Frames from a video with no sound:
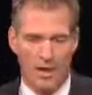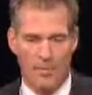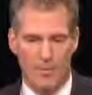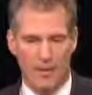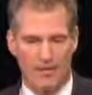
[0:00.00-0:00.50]

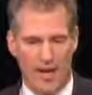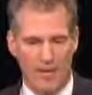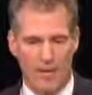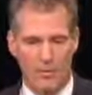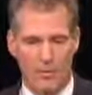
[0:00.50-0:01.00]
But the
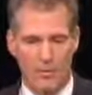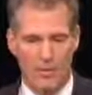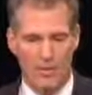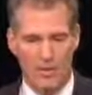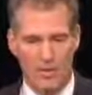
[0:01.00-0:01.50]
fact that
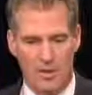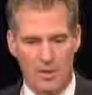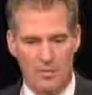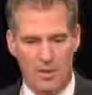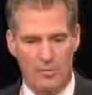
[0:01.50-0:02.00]
the
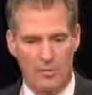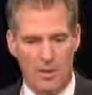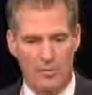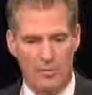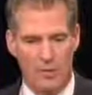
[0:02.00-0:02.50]
stimulus
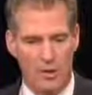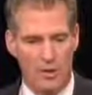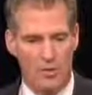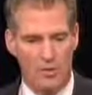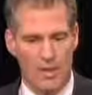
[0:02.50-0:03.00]
bill was
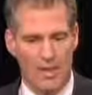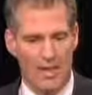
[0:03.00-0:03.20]
used,